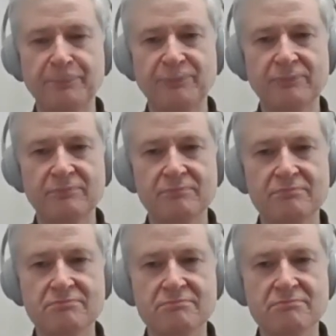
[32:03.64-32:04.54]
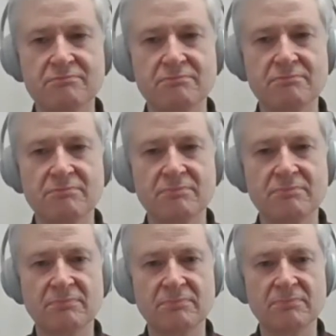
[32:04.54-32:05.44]

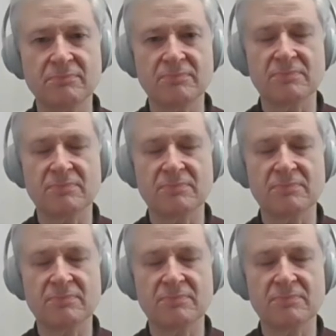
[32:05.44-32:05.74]
No one is speaking in this clip.